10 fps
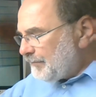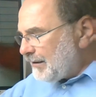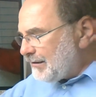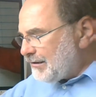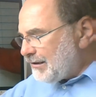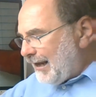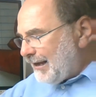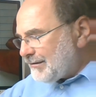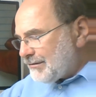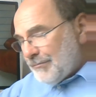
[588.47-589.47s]
And
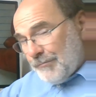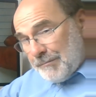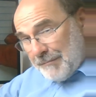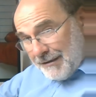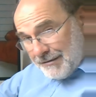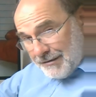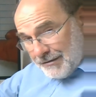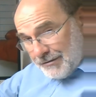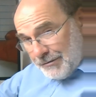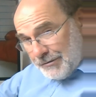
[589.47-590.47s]
that's what makes
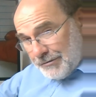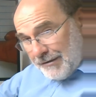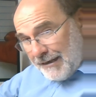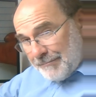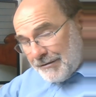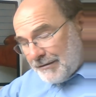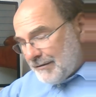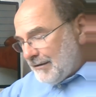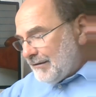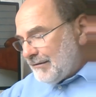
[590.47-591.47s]
this neutral object
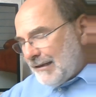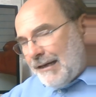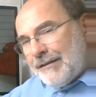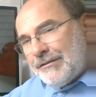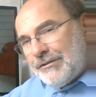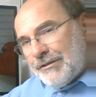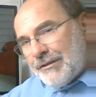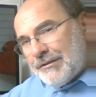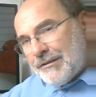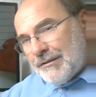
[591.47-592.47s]
not
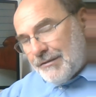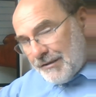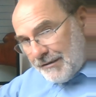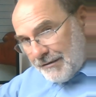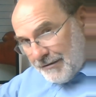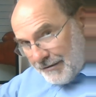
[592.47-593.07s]
just sit